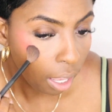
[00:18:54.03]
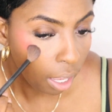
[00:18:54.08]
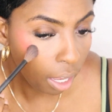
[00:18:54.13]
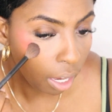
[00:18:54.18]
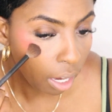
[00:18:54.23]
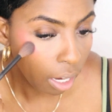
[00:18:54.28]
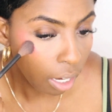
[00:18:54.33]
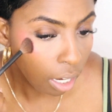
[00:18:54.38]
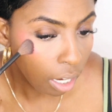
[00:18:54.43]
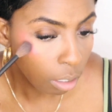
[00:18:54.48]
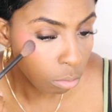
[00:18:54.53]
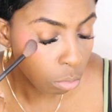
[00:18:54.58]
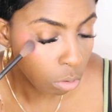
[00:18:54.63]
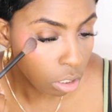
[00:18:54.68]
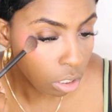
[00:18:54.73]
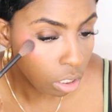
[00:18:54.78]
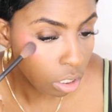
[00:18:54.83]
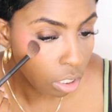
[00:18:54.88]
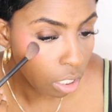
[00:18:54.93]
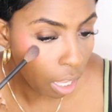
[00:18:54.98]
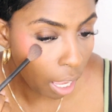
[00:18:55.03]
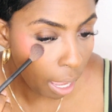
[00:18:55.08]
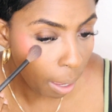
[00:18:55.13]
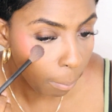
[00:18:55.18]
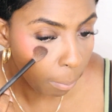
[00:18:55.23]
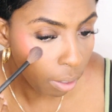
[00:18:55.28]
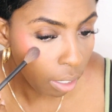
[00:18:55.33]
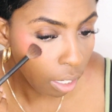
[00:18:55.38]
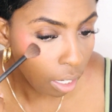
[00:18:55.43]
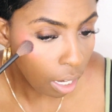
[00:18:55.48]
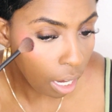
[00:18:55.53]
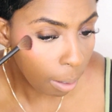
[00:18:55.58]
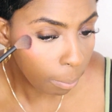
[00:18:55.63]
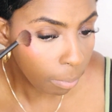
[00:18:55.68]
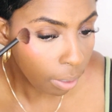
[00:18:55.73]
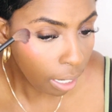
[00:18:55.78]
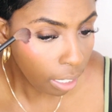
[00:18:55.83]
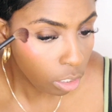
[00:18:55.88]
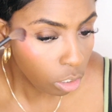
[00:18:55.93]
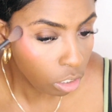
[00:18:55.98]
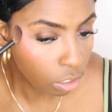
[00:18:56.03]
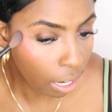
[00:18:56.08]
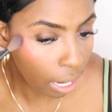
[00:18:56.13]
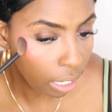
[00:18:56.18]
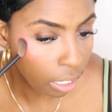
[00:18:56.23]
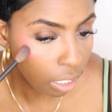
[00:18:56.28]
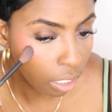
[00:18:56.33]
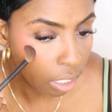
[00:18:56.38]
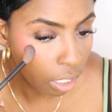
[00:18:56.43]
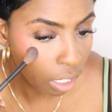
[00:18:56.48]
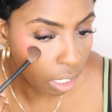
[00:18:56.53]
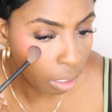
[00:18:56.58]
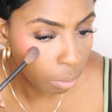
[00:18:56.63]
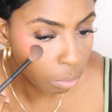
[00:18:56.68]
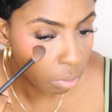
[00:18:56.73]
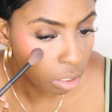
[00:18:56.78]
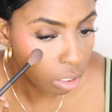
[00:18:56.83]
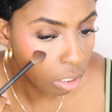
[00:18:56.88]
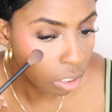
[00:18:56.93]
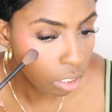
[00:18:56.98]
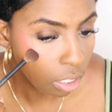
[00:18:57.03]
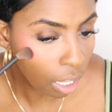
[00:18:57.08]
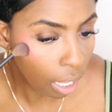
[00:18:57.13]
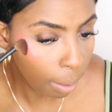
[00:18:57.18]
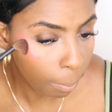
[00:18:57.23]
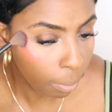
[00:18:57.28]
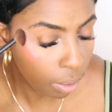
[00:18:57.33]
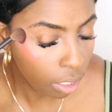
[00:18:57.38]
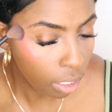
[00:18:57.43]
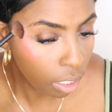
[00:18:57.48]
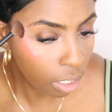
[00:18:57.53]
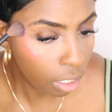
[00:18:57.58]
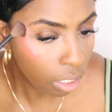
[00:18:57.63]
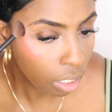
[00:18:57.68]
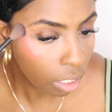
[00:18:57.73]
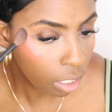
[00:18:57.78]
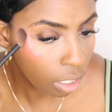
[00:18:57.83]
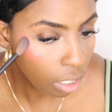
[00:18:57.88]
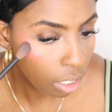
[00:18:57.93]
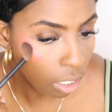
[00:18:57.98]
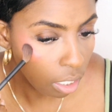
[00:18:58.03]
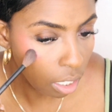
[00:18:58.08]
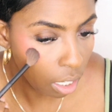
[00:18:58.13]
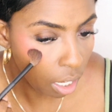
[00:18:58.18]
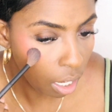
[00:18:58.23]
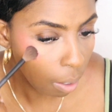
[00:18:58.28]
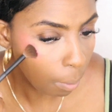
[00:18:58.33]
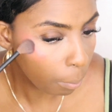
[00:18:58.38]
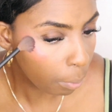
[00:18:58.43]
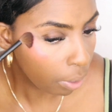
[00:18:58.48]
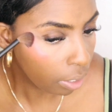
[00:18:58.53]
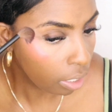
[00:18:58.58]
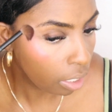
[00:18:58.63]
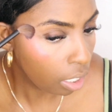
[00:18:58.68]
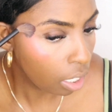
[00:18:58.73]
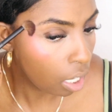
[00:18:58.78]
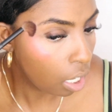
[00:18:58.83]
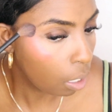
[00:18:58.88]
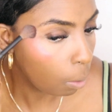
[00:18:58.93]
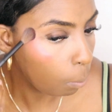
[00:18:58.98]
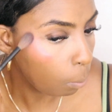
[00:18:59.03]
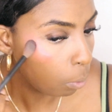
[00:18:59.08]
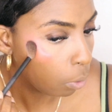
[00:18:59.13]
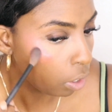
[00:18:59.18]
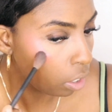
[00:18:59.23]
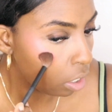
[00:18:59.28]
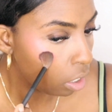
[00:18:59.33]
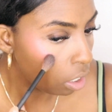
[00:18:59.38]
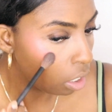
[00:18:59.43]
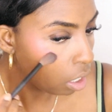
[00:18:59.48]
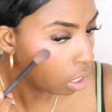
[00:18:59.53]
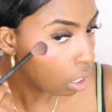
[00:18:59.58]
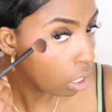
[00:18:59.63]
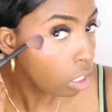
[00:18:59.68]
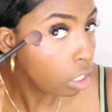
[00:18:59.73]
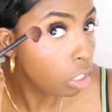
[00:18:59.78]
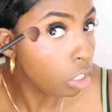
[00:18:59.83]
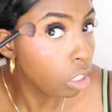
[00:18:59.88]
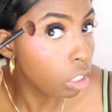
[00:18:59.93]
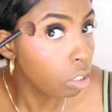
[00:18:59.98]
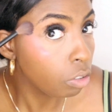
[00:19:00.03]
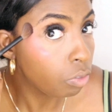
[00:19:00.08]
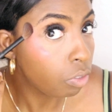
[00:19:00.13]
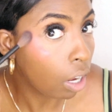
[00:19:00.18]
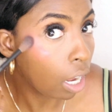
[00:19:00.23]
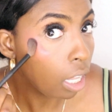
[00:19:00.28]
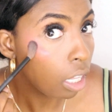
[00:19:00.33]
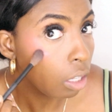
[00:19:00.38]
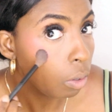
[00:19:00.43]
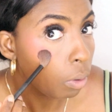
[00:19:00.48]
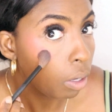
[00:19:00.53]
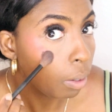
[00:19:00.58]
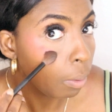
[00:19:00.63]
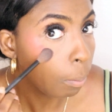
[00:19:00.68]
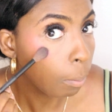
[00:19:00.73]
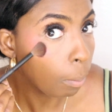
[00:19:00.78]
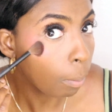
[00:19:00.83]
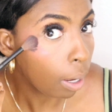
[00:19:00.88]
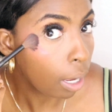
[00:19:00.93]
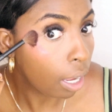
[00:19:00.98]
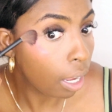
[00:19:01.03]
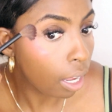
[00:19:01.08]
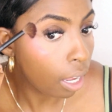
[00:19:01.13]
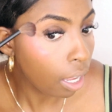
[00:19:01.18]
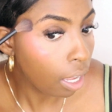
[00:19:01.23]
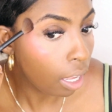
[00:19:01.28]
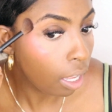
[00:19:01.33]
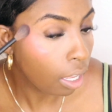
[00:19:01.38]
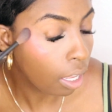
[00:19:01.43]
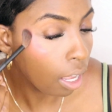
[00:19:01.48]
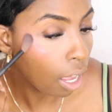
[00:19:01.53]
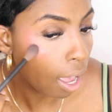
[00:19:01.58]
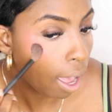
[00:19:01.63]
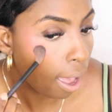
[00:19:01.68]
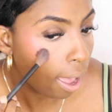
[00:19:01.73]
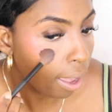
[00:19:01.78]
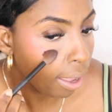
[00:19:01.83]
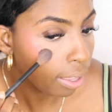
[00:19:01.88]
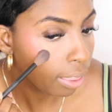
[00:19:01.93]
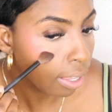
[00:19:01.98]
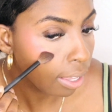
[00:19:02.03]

And I'm just dabbing. I'm not dragging it. I'm just dabbing it and bringing it upward just following my eye